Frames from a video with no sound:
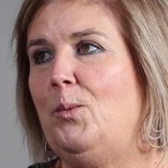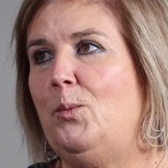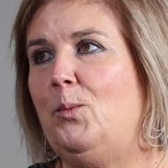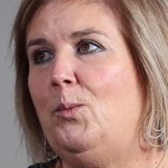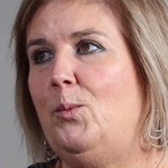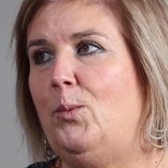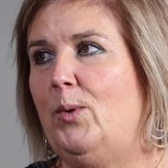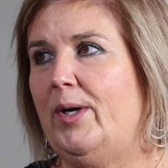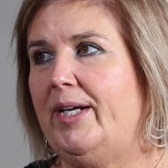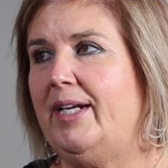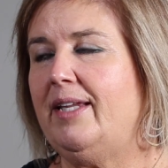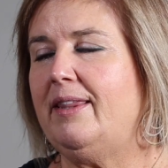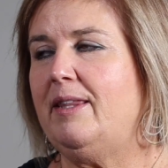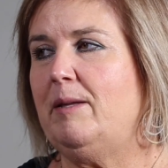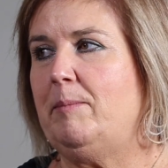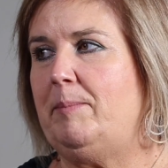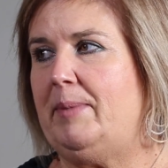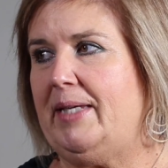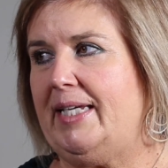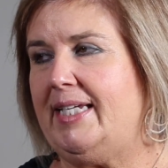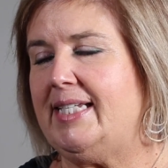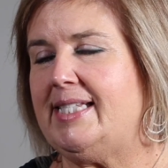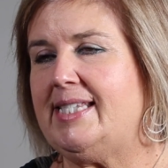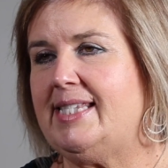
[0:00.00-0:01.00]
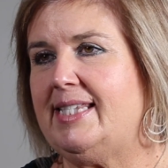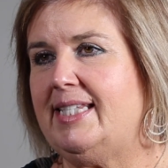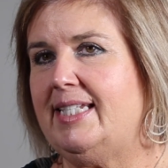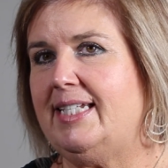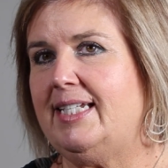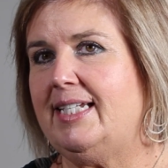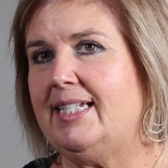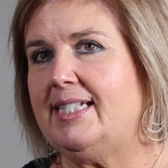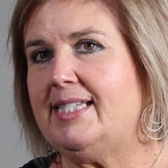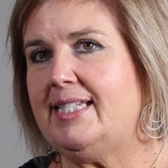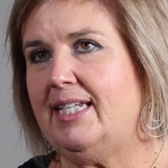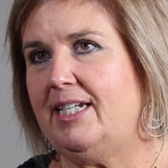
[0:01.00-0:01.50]
One of the biggest
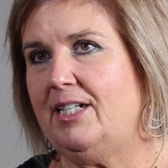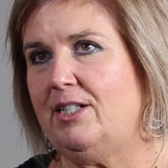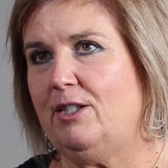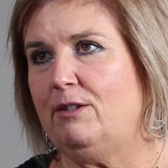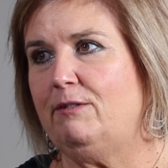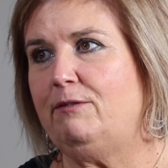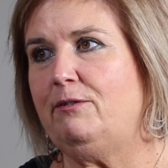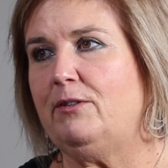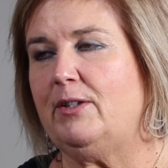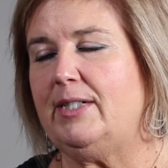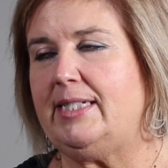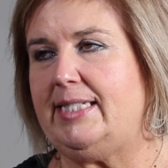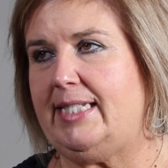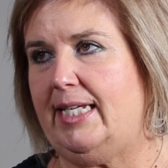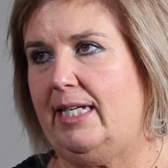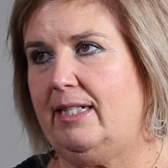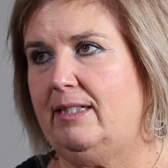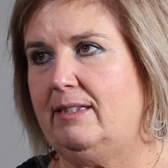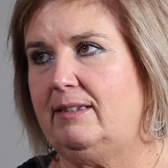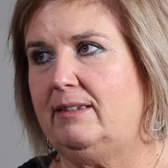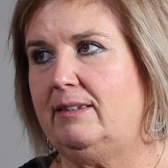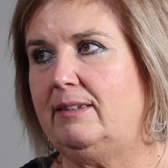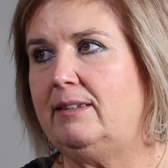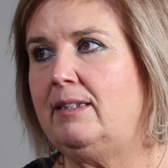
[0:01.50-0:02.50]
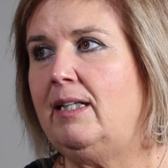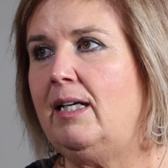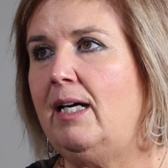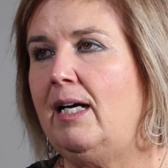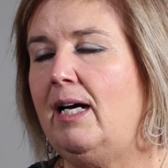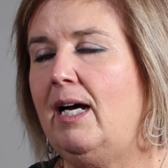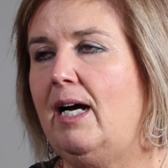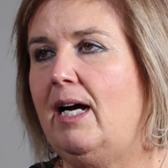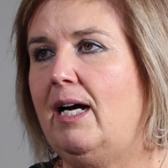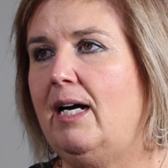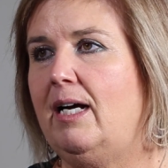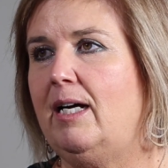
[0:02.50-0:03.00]
things here for dental,
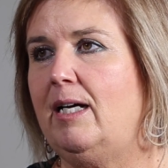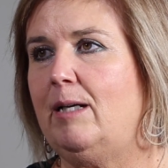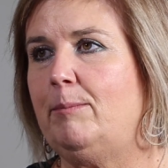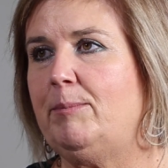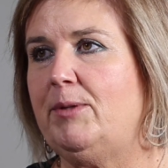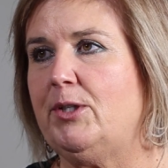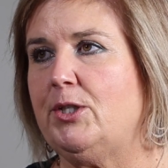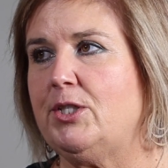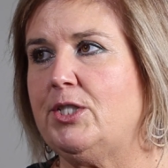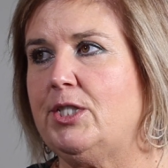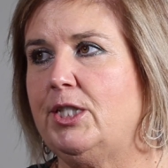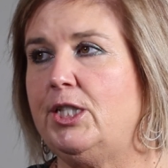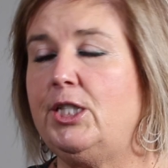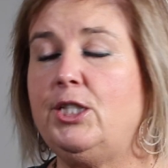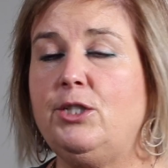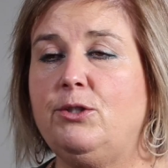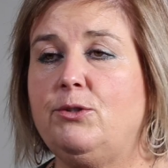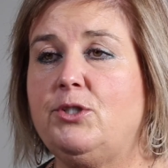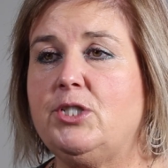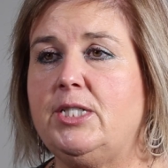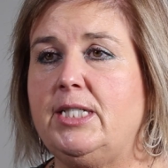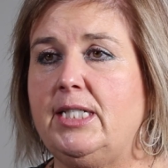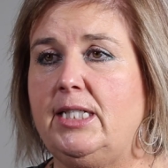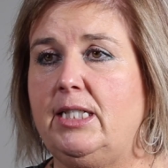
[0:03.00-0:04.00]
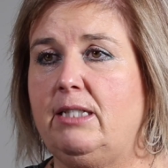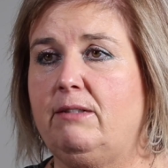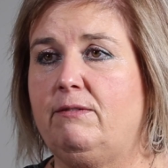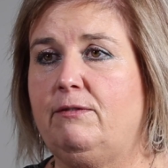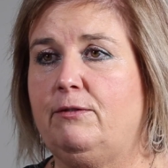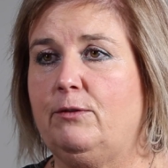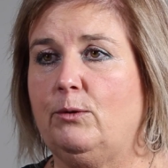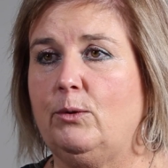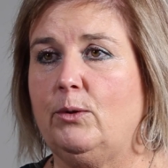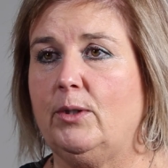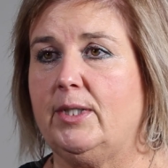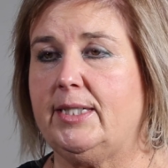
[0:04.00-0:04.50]
there's a huge need
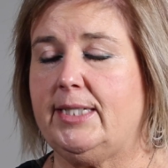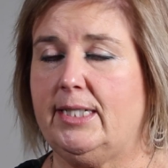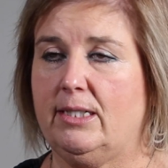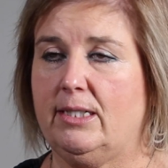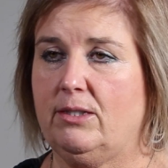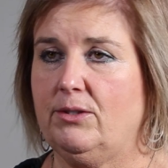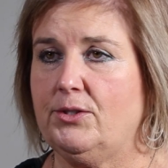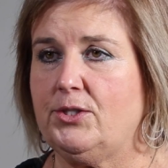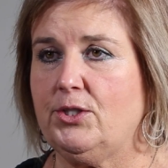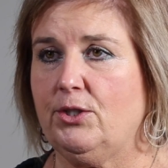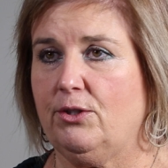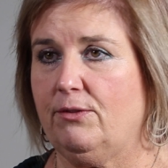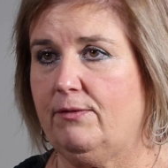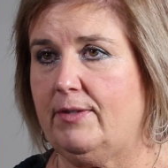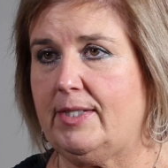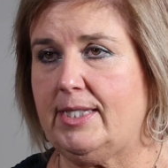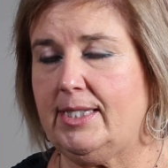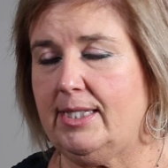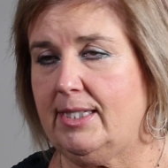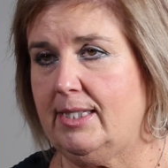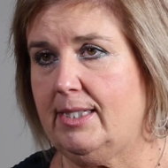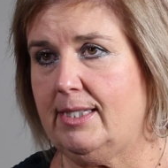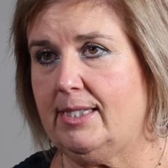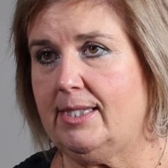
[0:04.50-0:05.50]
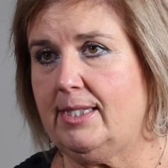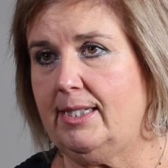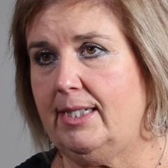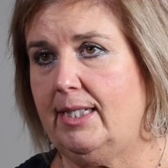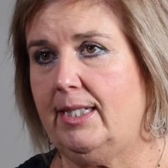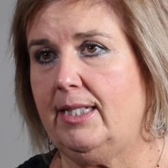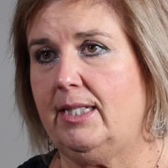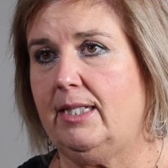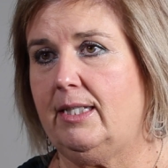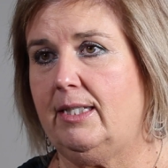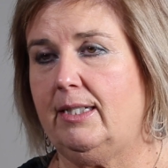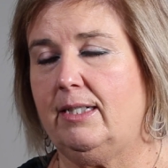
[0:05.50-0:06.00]
for dental services
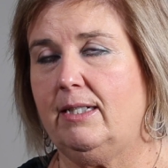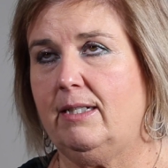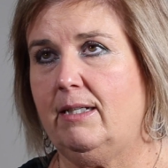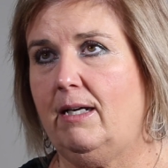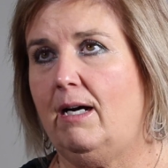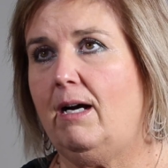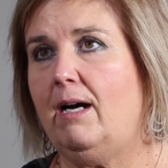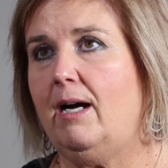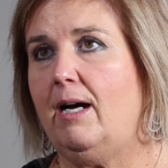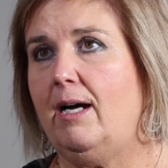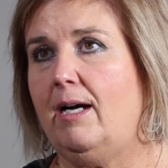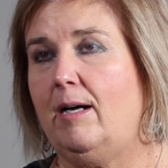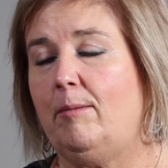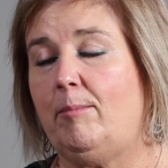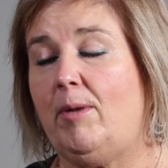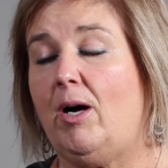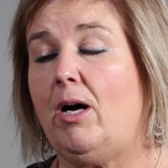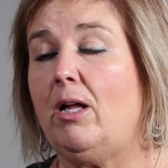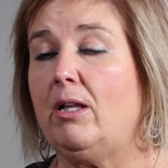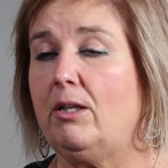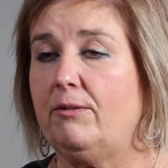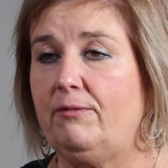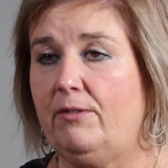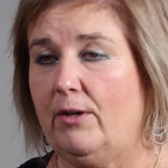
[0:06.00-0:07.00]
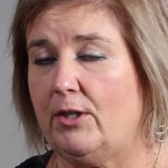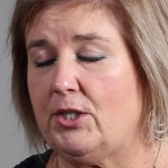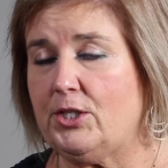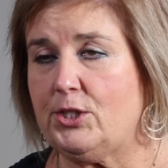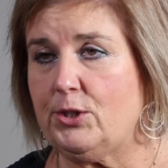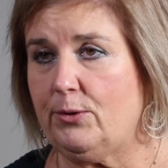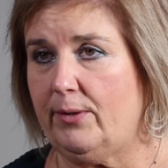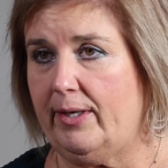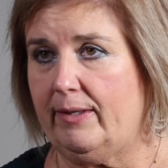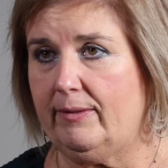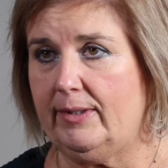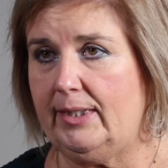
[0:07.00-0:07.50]
in all of our
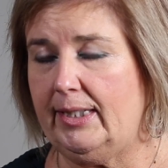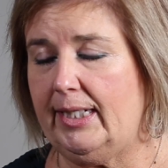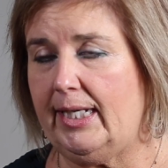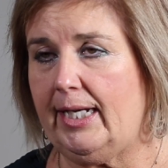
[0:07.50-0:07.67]
surrounding